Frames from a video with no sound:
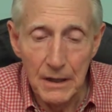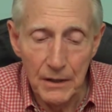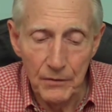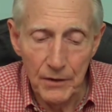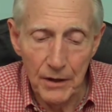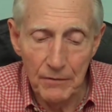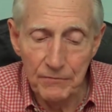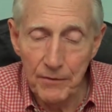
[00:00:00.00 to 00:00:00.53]

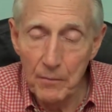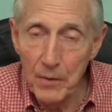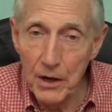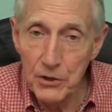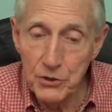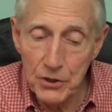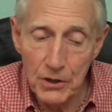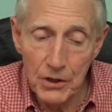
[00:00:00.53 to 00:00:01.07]
The
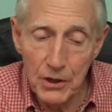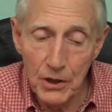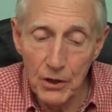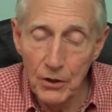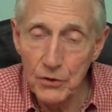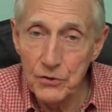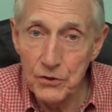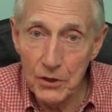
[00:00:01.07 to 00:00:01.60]
inflammation
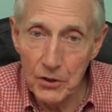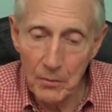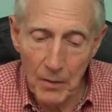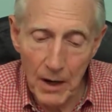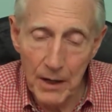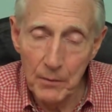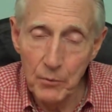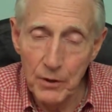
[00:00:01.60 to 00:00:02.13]
is that the
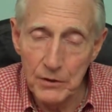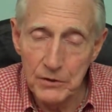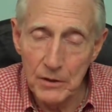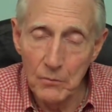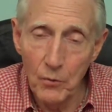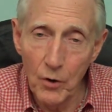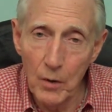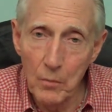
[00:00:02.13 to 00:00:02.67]
body brings in
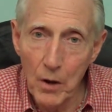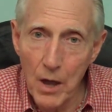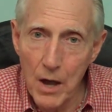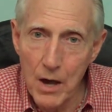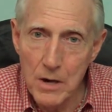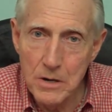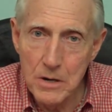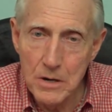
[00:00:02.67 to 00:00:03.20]
more
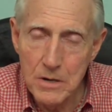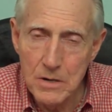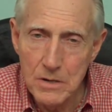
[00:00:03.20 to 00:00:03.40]
blood